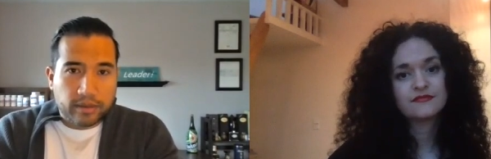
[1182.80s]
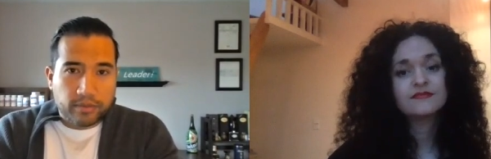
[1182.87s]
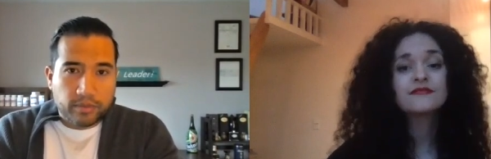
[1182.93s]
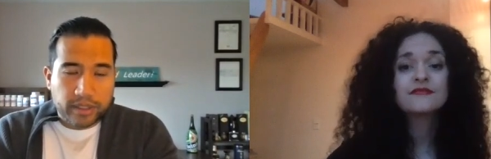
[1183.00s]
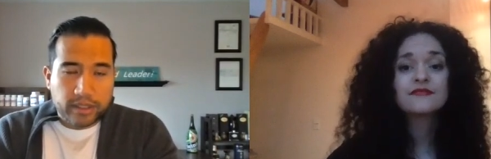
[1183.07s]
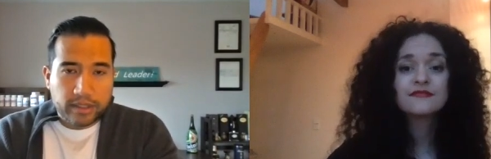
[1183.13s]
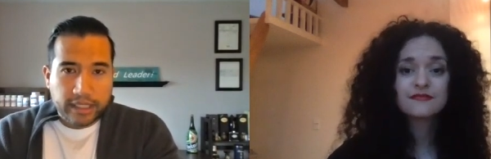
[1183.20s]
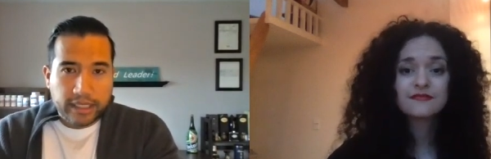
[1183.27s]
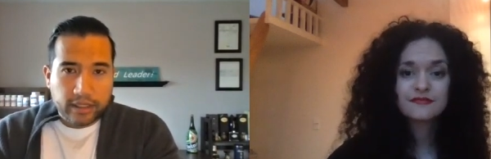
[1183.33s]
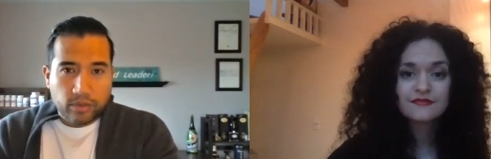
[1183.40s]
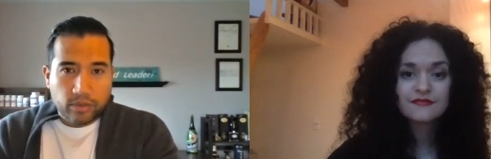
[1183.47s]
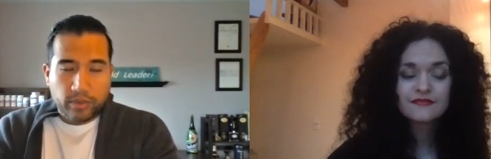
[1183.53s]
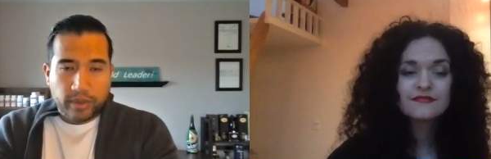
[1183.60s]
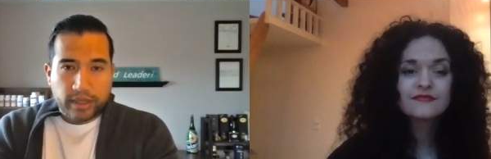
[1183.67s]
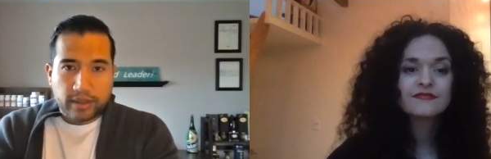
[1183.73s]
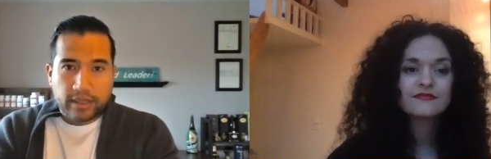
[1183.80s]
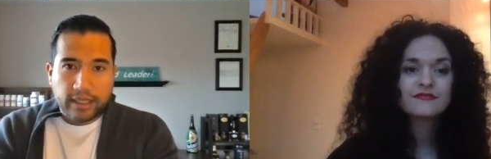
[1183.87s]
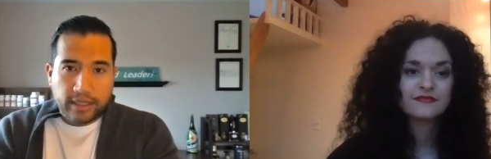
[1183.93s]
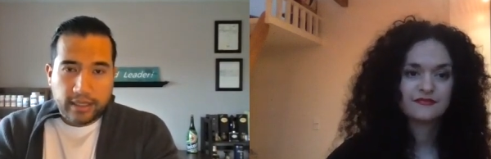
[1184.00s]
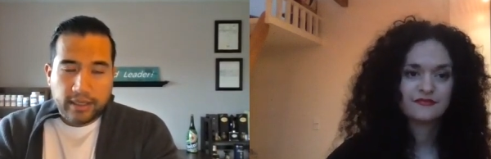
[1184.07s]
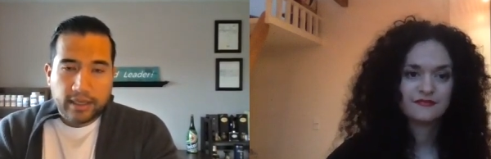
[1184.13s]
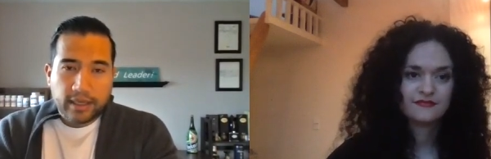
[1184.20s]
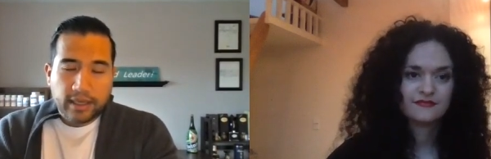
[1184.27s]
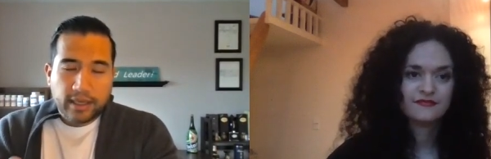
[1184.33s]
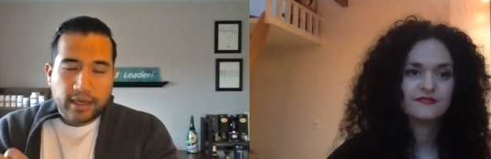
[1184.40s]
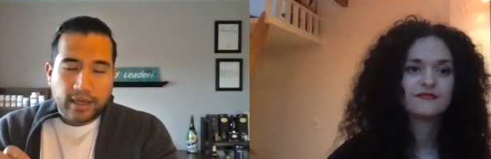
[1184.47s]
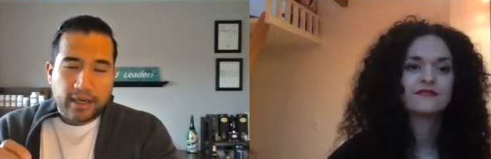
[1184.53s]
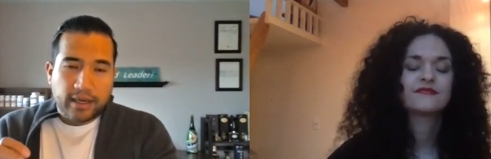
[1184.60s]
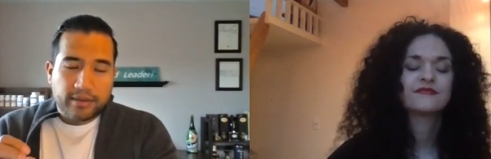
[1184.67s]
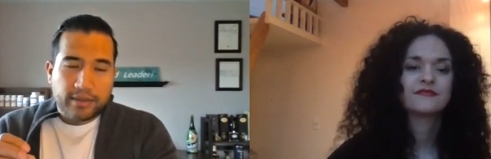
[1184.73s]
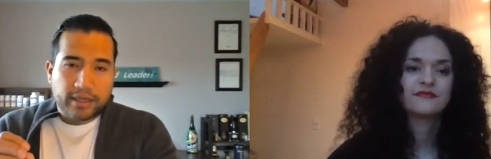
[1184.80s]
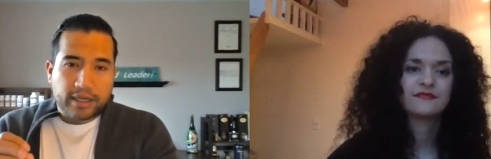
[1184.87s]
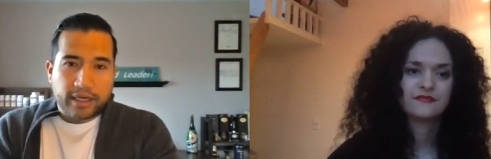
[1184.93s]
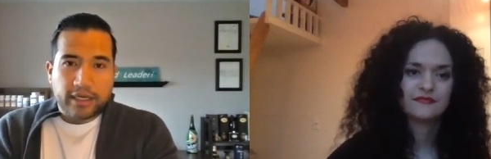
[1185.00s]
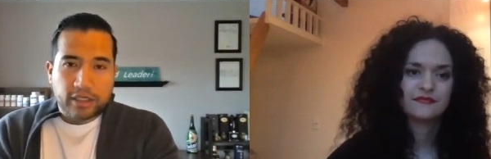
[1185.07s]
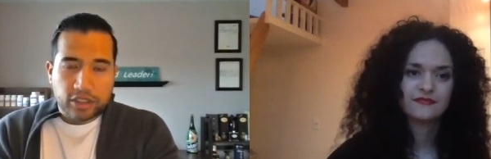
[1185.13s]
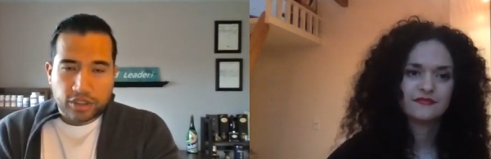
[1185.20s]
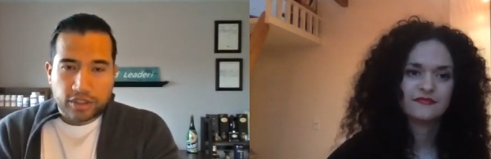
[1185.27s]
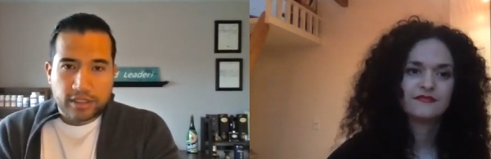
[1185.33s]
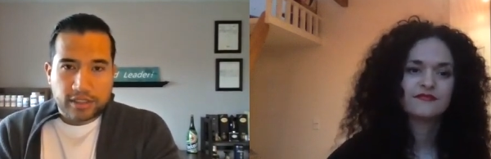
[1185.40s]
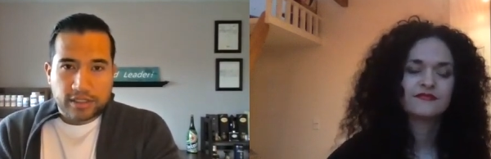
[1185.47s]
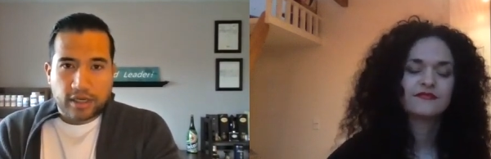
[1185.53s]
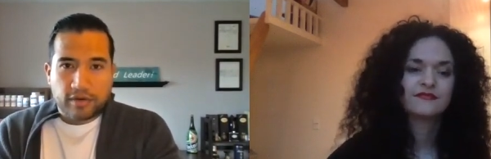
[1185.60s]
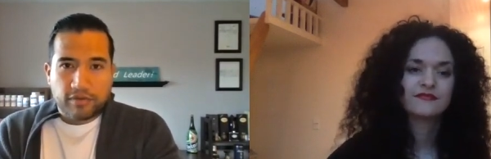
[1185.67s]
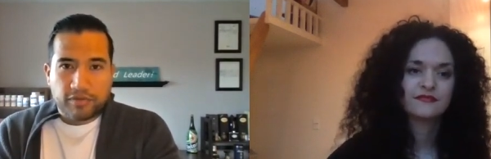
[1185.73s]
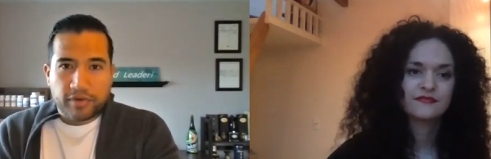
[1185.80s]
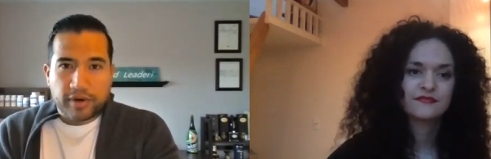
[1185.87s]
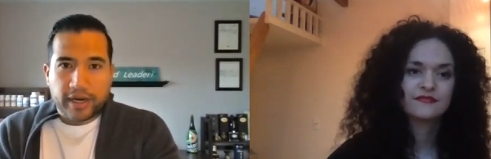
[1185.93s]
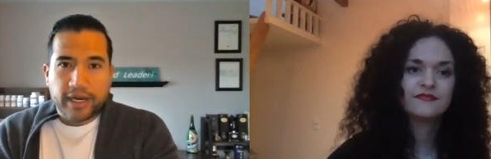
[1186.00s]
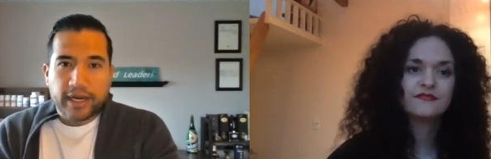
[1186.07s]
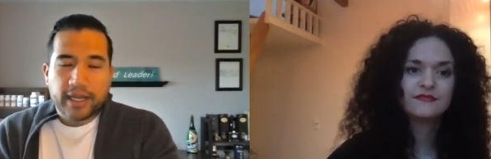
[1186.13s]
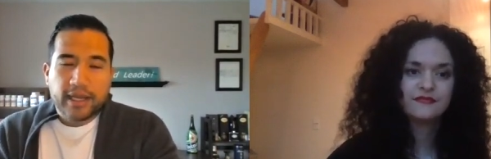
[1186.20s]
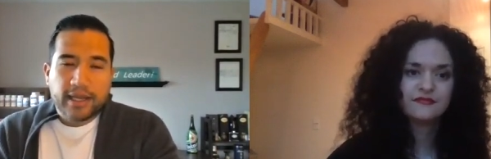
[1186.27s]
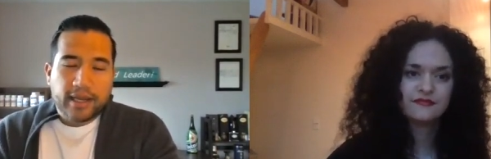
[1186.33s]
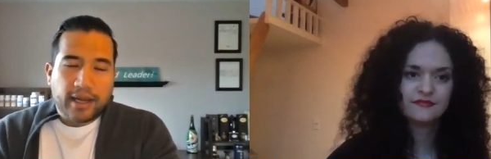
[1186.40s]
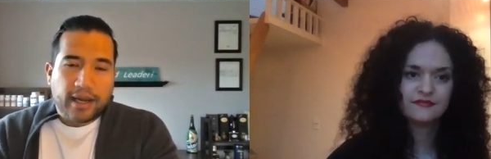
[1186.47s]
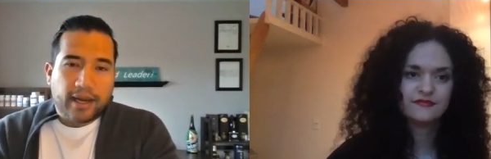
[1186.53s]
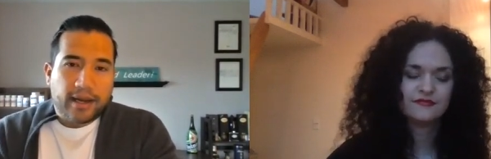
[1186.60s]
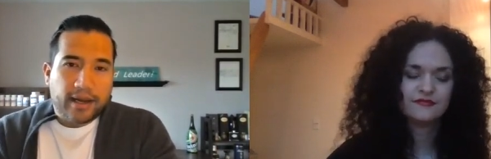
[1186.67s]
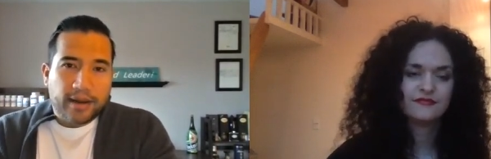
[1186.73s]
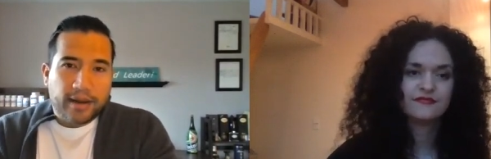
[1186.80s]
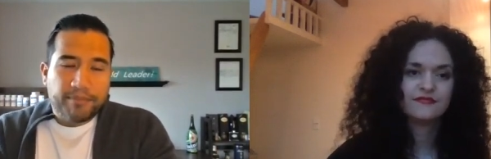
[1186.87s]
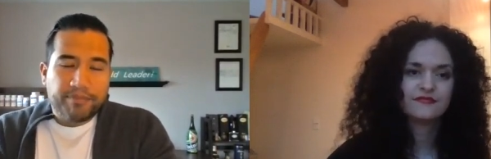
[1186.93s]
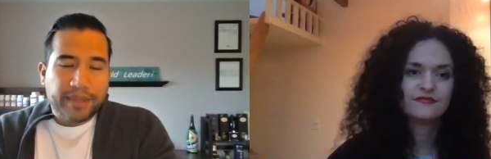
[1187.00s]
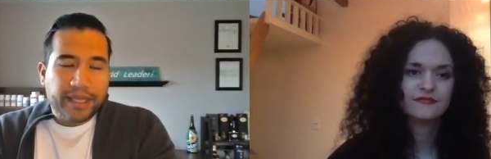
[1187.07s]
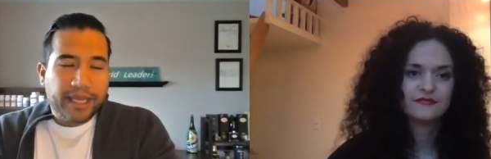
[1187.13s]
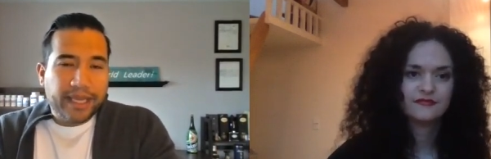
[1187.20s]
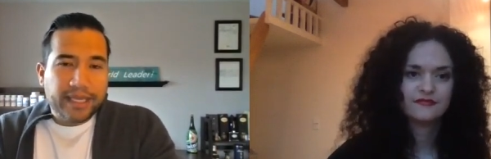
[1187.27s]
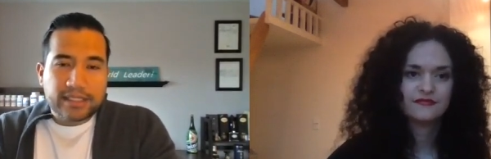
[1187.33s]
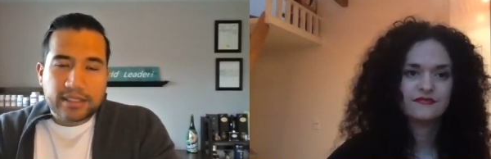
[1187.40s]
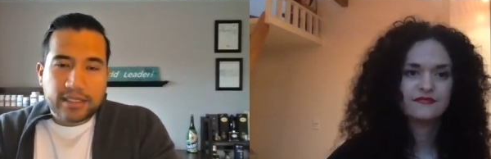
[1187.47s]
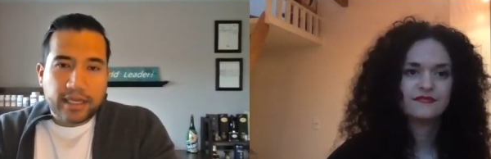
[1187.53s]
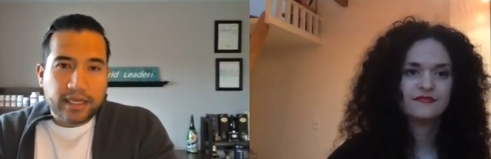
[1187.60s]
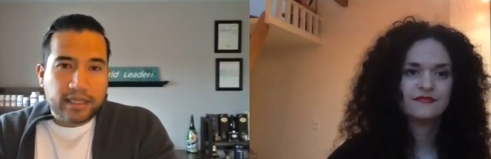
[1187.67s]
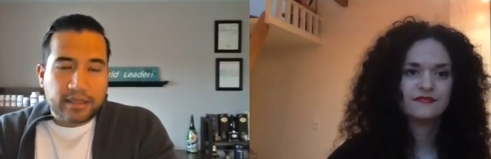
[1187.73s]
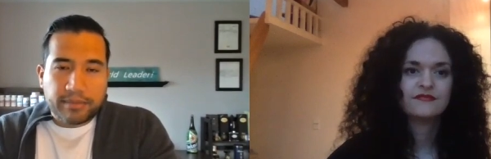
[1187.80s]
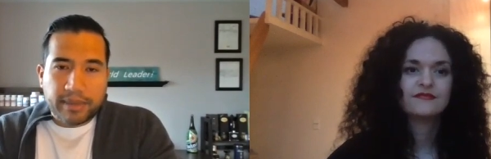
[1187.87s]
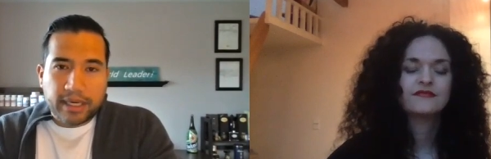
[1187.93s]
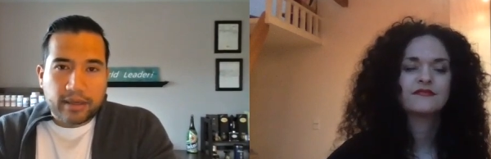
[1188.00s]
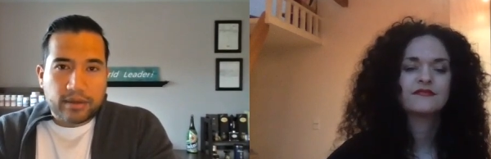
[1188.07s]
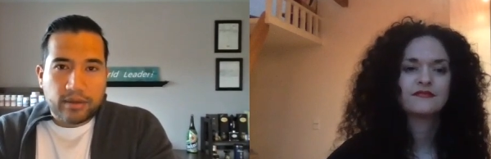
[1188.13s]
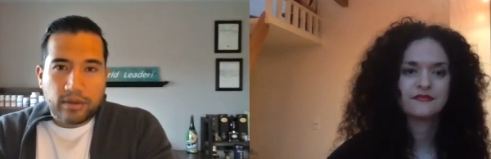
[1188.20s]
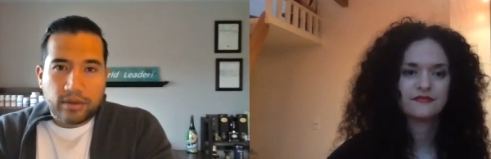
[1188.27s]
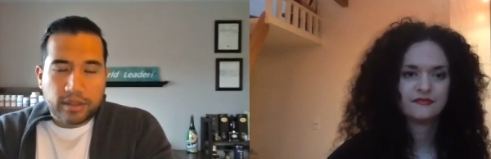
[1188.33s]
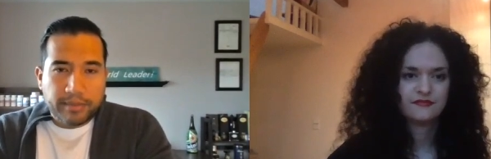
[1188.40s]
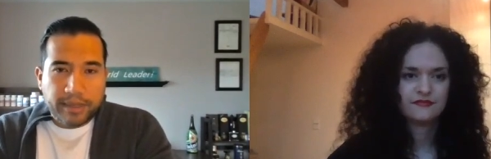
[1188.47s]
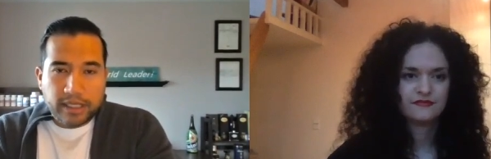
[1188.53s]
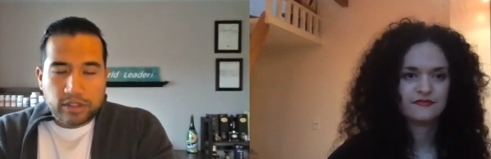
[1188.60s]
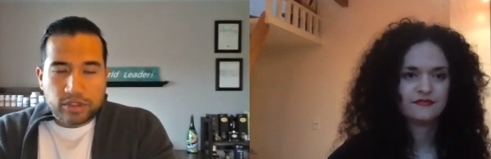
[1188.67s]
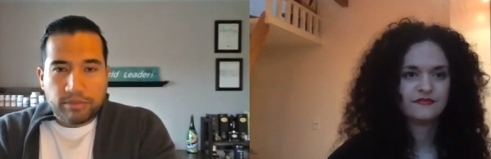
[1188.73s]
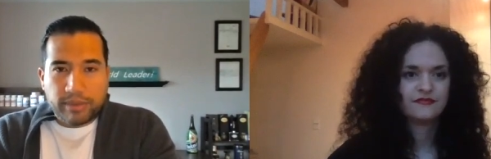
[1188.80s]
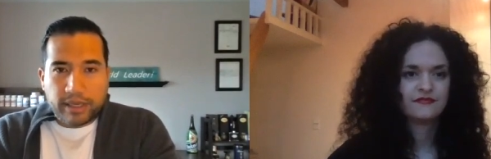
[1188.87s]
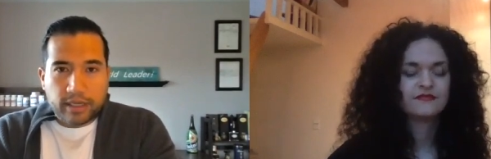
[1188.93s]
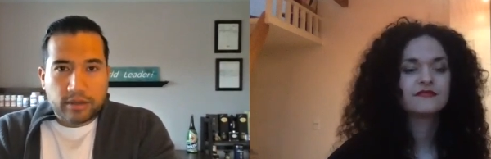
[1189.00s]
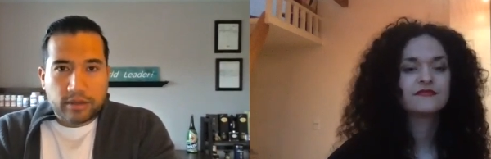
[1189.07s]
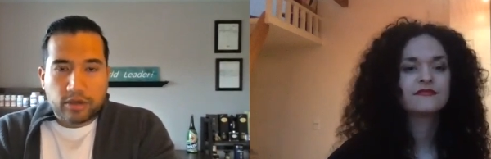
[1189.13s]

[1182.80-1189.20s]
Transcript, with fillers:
Speaker 1: with deal with the uh, the condition itself, right? Mm-hmm. Um, it, it's like the medical, the mainstream medical